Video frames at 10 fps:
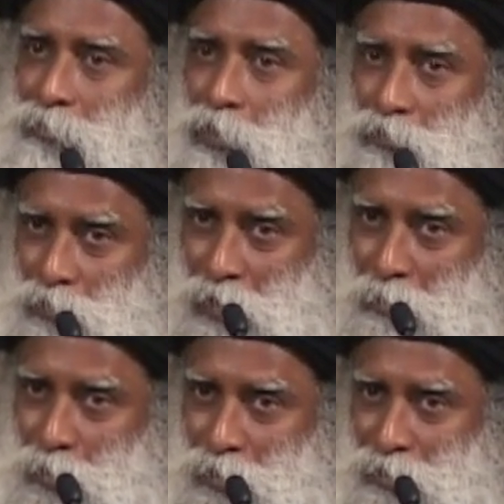if you
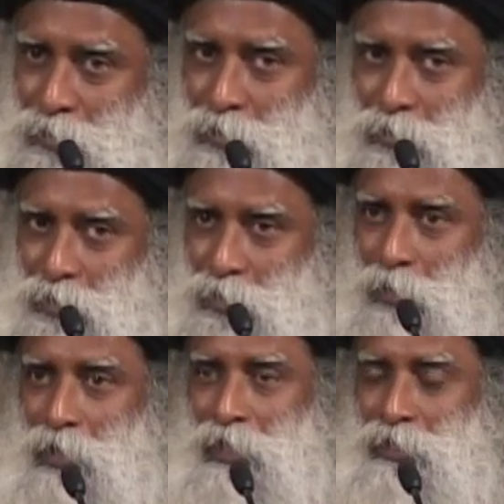came into this
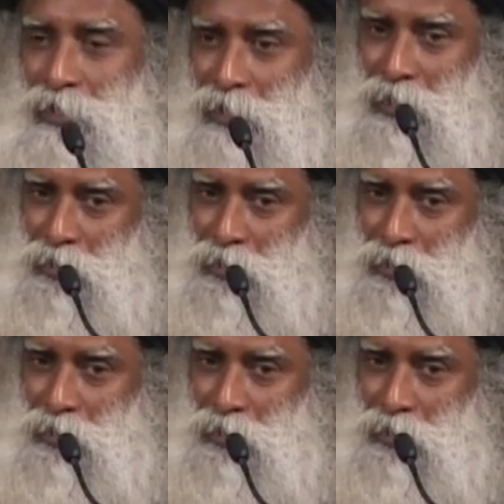hall yesterday